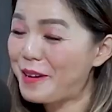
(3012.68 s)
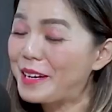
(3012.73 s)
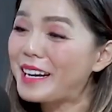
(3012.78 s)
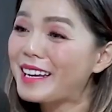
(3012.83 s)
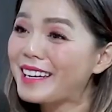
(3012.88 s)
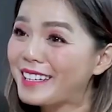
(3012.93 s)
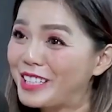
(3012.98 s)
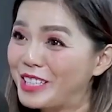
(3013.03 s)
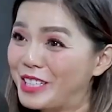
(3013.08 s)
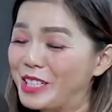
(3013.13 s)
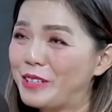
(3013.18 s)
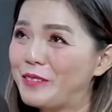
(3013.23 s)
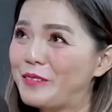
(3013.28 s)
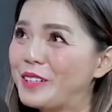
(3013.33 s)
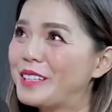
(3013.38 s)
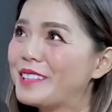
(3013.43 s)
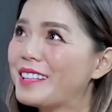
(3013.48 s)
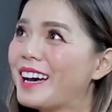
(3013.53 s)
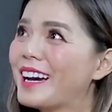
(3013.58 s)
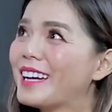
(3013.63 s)
when I achieve
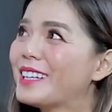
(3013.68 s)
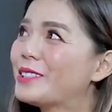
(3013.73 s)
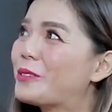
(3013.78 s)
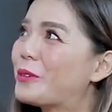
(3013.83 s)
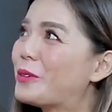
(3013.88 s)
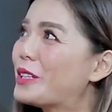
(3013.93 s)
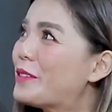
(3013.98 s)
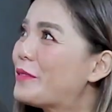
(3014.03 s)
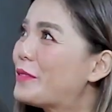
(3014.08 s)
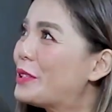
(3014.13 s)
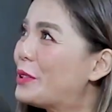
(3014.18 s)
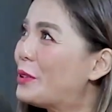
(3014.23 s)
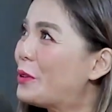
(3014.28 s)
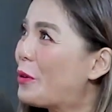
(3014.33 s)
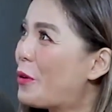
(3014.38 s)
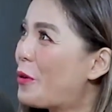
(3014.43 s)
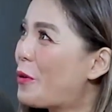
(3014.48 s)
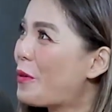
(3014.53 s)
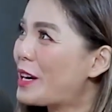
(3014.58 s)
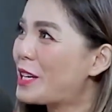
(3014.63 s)
it, I don't even
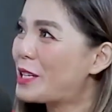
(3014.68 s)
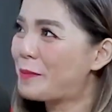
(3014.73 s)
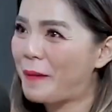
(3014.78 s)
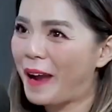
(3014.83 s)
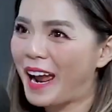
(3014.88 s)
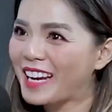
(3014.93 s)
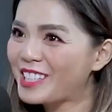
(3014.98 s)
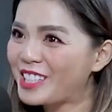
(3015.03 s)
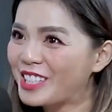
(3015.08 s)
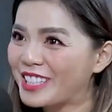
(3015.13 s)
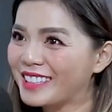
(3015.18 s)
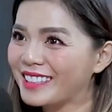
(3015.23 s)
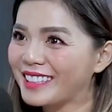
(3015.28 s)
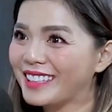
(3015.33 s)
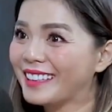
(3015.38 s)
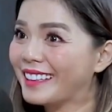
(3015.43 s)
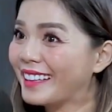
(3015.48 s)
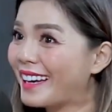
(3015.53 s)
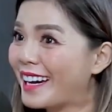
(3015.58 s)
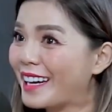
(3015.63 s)
know what is passion
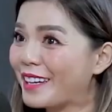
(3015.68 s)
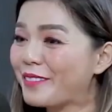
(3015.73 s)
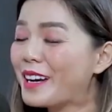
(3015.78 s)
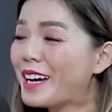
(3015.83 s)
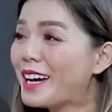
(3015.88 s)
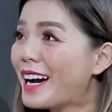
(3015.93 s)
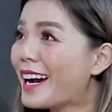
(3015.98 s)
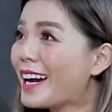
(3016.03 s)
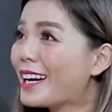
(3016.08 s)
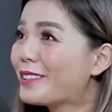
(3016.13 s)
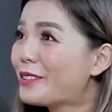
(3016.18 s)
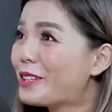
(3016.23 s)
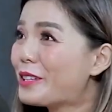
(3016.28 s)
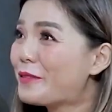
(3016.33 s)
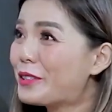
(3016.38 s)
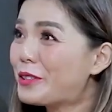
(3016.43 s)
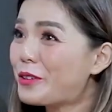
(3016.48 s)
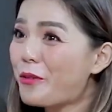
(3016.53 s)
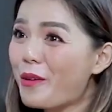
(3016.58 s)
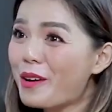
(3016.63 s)
in life. I don't
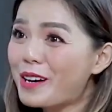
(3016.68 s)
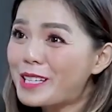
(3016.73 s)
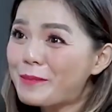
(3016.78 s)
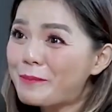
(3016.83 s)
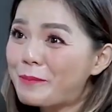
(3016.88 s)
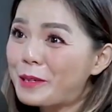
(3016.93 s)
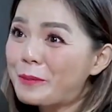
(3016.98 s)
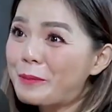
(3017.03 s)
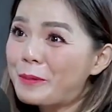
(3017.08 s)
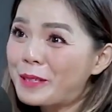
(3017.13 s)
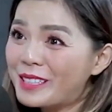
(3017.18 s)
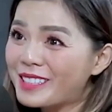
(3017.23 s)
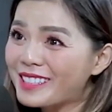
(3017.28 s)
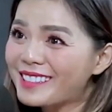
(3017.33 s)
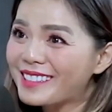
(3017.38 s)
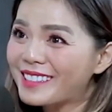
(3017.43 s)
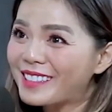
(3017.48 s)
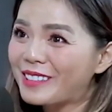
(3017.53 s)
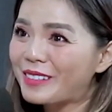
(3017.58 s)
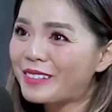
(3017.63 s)
even know what is
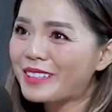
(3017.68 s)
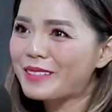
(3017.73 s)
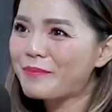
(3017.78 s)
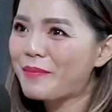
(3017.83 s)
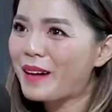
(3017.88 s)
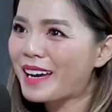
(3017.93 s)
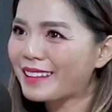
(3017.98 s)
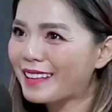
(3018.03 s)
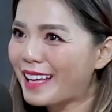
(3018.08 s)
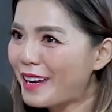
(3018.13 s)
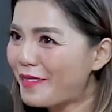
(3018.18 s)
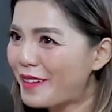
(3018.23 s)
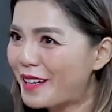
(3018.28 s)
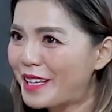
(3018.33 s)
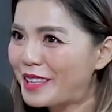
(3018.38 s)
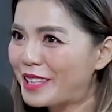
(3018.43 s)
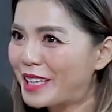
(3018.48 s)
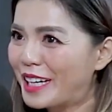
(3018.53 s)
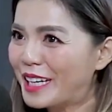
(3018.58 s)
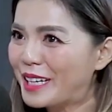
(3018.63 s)
purpose, you know, in my life at
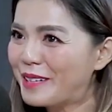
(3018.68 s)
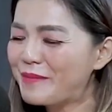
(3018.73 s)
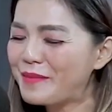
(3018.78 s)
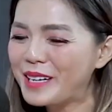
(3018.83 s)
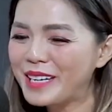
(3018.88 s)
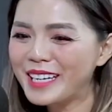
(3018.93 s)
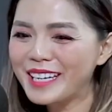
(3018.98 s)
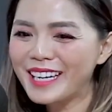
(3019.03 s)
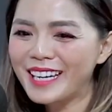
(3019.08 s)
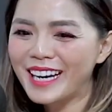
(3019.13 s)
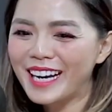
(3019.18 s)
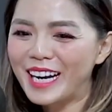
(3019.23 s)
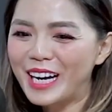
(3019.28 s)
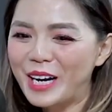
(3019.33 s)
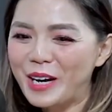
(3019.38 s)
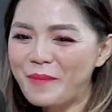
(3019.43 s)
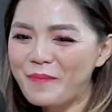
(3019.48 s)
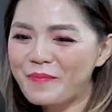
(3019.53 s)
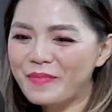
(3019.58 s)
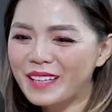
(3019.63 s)
that time.
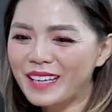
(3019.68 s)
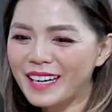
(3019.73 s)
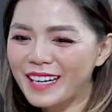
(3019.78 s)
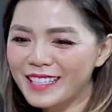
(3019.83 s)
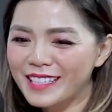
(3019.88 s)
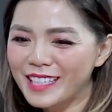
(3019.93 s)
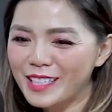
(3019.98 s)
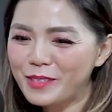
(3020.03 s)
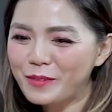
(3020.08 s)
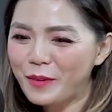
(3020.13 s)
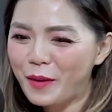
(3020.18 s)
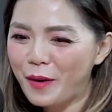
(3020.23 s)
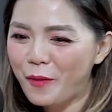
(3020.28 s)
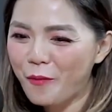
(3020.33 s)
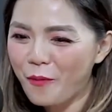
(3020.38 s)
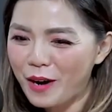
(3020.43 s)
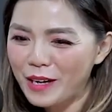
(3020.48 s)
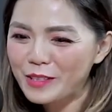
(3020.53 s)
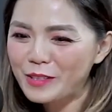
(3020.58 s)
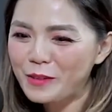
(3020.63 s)
I just
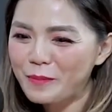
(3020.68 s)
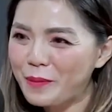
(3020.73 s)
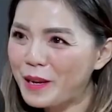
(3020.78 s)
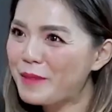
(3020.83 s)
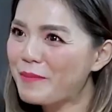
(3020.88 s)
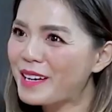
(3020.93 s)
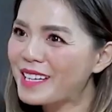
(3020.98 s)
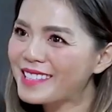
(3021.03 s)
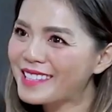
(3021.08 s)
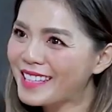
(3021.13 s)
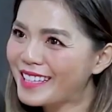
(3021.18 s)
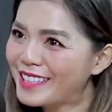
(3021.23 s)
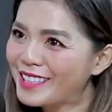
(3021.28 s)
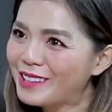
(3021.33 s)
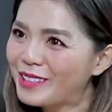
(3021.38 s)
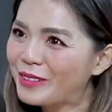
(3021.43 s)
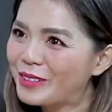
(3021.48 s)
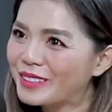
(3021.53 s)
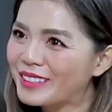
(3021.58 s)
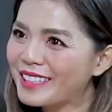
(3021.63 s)
want to pay my study
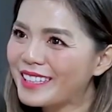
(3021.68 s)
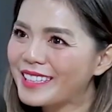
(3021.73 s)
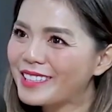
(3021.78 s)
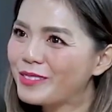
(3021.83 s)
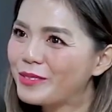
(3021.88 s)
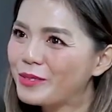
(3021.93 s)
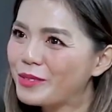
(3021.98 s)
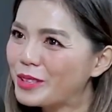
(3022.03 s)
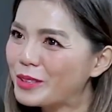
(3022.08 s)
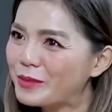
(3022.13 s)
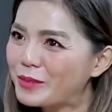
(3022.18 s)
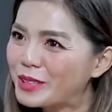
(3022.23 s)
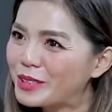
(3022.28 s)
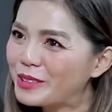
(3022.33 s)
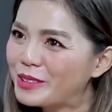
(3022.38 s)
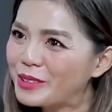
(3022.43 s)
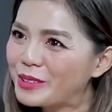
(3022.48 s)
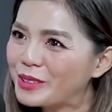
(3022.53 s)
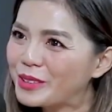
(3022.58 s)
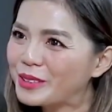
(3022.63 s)
loan. I do not
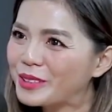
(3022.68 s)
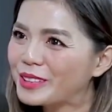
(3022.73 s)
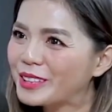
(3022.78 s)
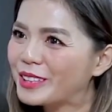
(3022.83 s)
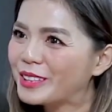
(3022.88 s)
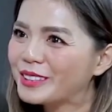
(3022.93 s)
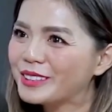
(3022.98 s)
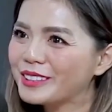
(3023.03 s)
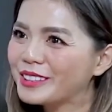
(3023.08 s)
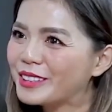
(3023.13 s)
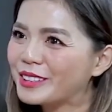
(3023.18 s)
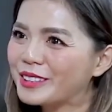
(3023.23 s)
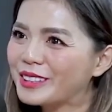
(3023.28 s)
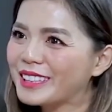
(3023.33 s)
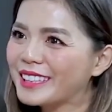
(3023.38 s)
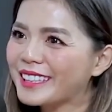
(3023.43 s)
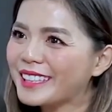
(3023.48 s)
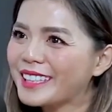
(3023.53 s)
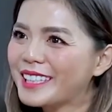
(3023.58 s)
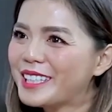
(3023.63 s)
want to, you know,
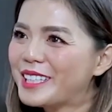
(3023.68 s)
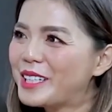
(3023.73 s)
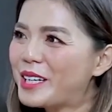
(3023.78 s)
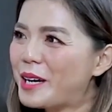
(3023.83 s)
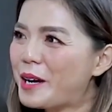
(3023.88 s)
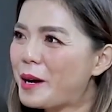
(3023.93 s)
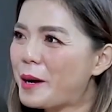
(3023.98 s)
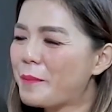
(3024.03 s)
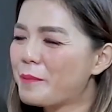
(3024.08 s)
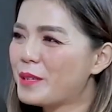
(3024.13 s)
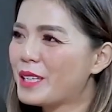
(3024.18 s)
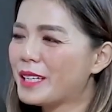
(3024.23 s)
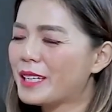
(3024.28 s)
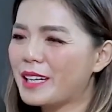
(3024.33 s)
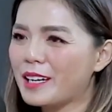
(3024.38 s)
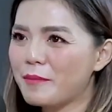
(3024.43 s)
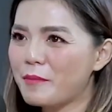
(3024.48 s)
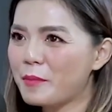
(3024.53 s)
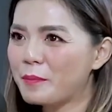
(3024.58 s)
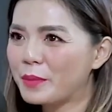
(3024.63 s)
like
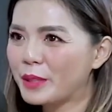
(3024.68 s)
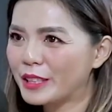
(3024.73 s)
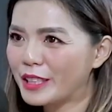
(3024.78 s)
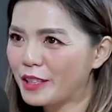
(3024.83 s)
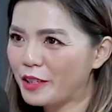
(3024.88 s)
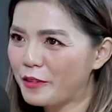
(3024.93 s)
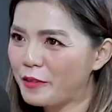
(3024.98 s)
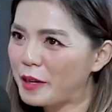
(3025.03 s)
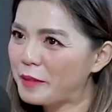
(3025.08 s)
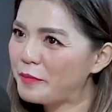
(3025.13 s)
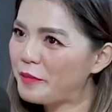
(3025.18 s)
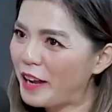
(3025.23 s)
become a burden of my